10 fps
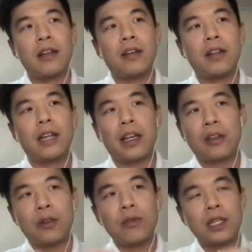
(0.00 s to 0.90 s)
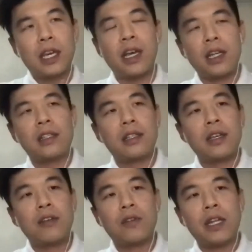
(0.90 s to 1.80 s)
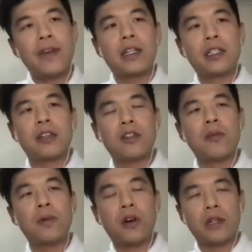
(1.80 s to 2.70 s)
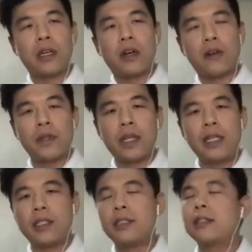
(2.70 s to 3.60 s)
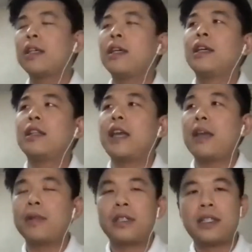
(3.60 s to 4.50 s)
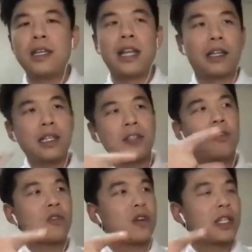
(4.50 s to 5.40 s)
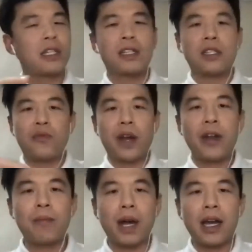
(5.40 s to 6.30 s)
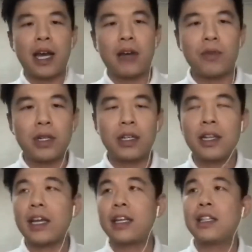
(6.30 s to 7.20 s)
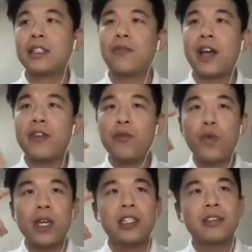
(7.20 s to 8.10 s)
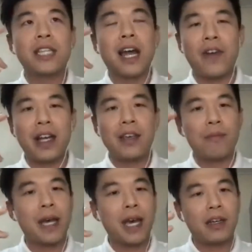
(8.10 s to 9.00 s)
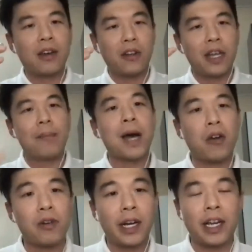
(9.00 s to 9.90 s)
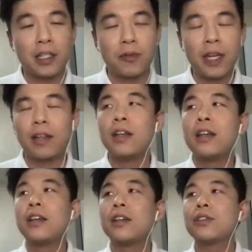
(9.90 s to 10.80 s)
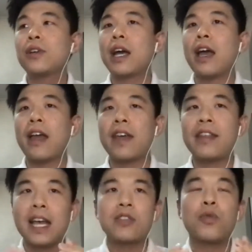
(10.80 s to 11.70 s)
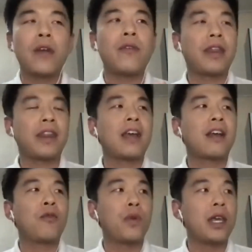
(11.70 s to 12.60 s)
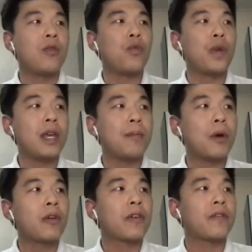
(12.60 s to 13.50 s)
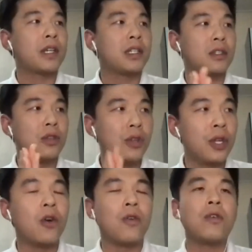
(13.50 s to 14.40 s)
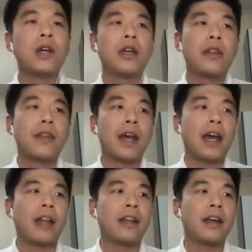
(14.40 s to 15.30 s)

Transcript: like those kids who living in shelter home or the orphanages, they're able to see like this Coco and JJ is wearing my artwork. Like it's a very visual, direct impact on empowering as well. So, and then that's where we think we both of us know that